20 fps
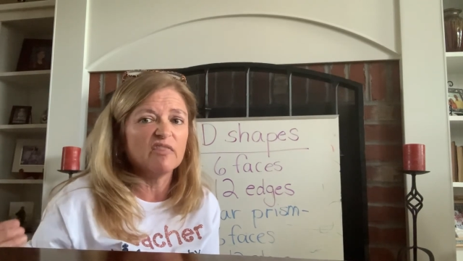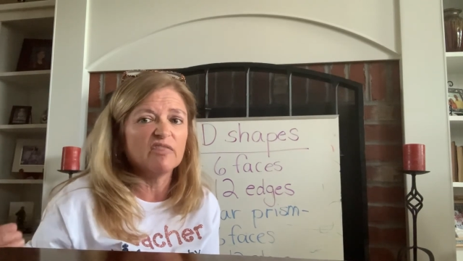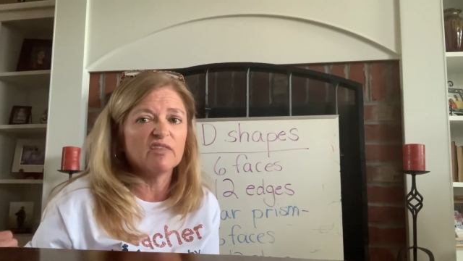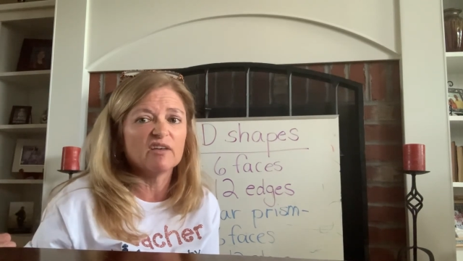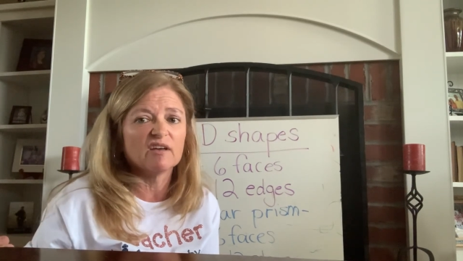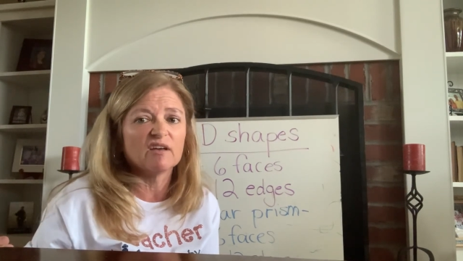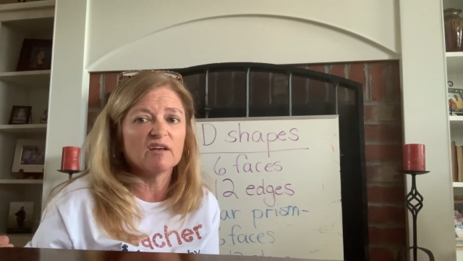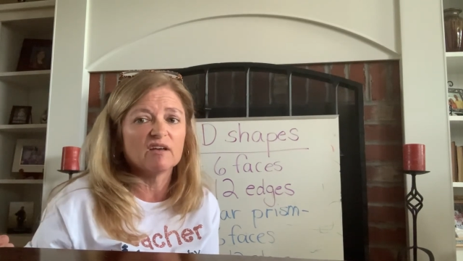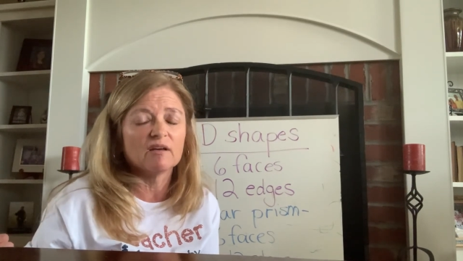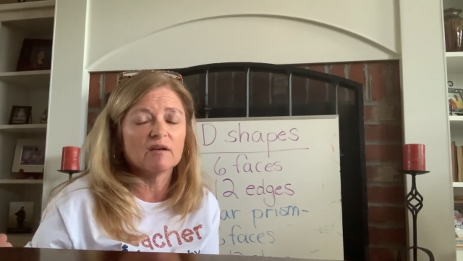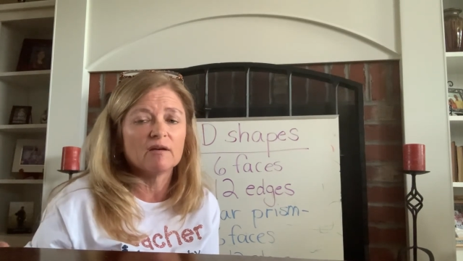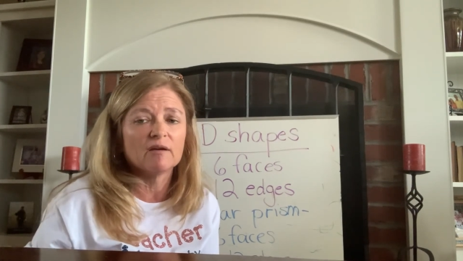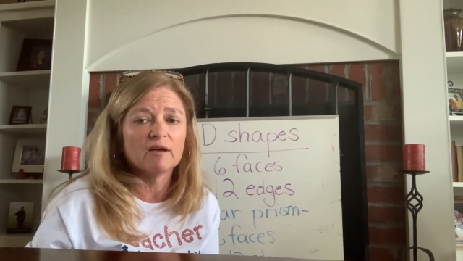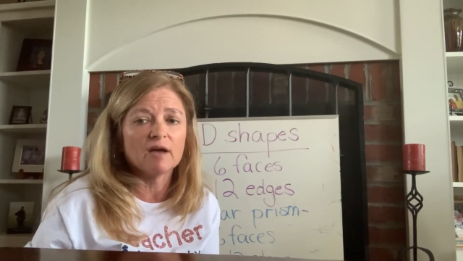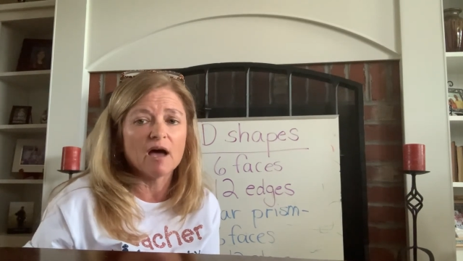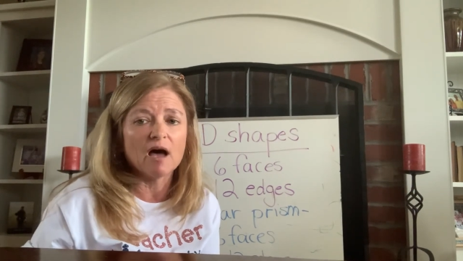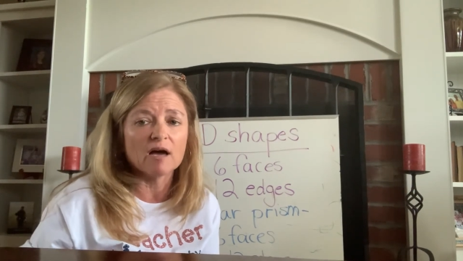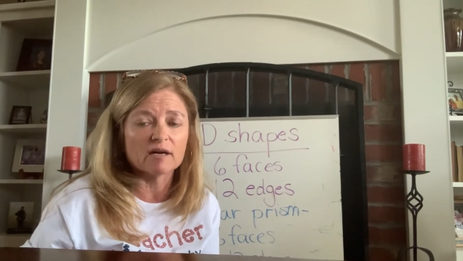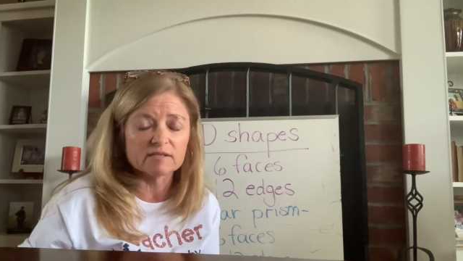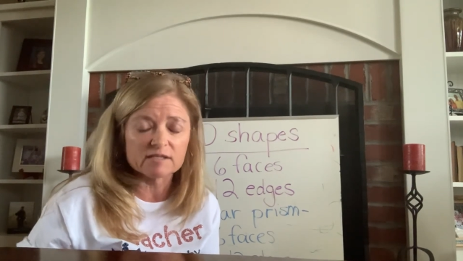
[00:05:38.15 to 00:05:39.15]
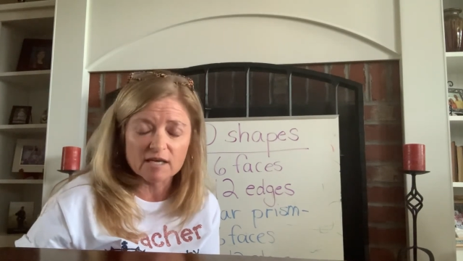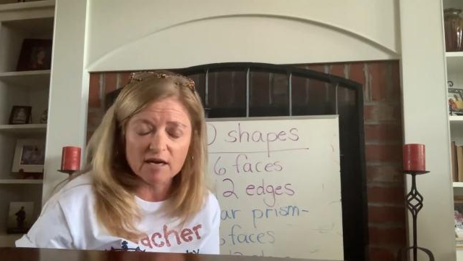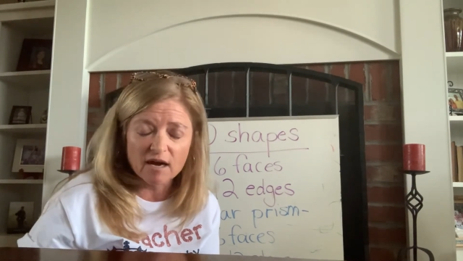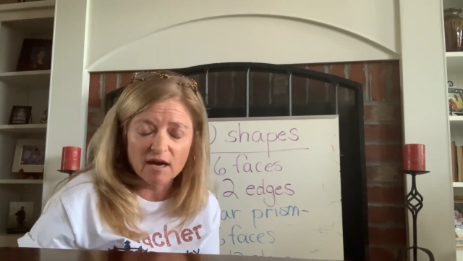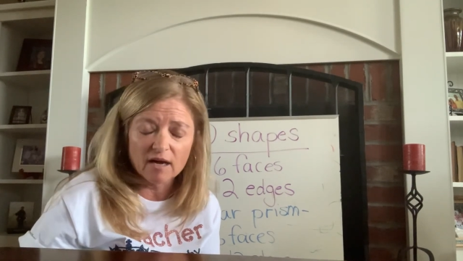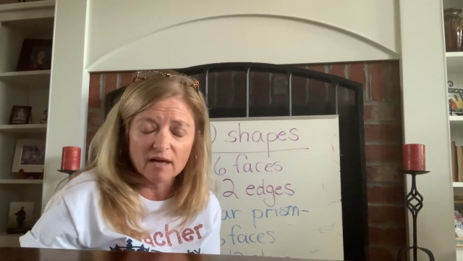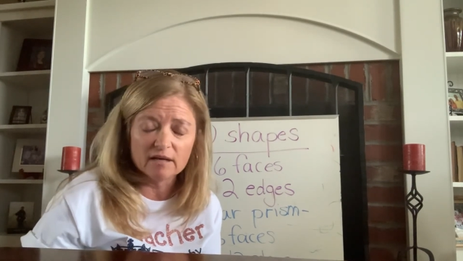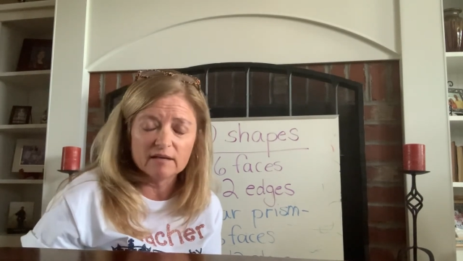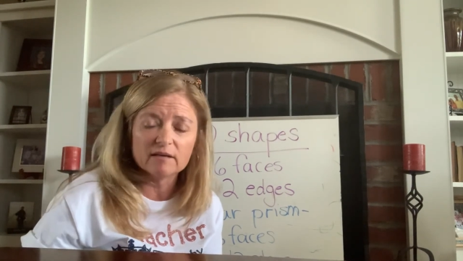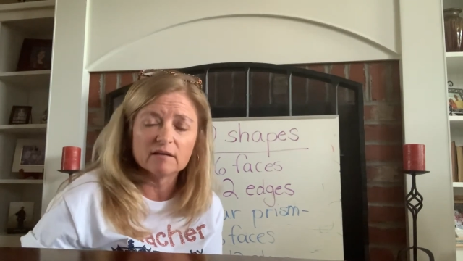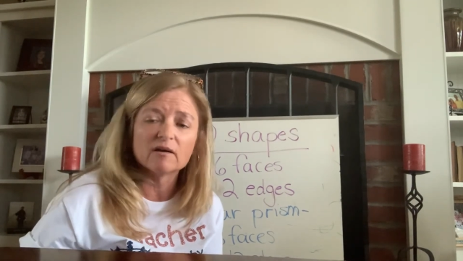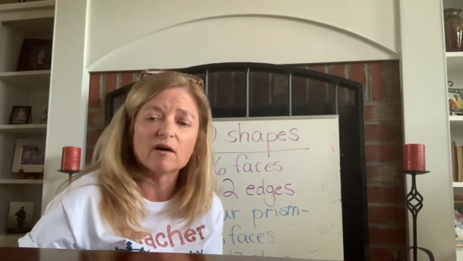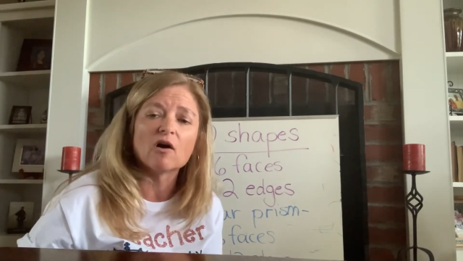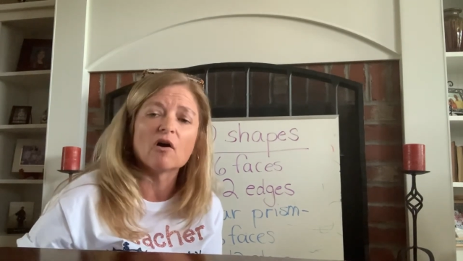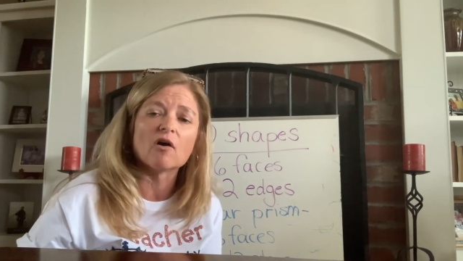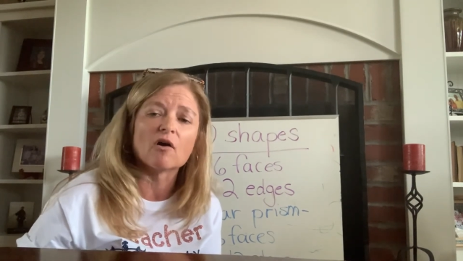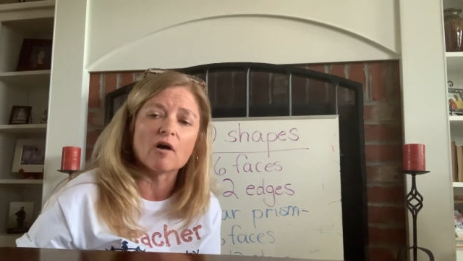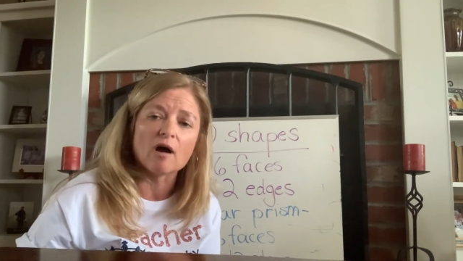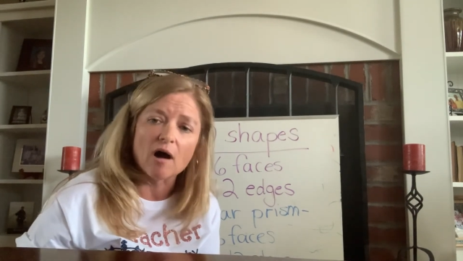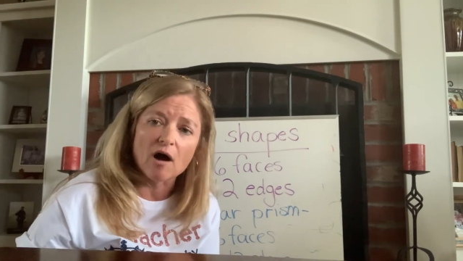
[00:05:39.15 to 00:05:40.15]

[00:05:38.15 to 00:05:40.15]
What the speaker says: the octagon are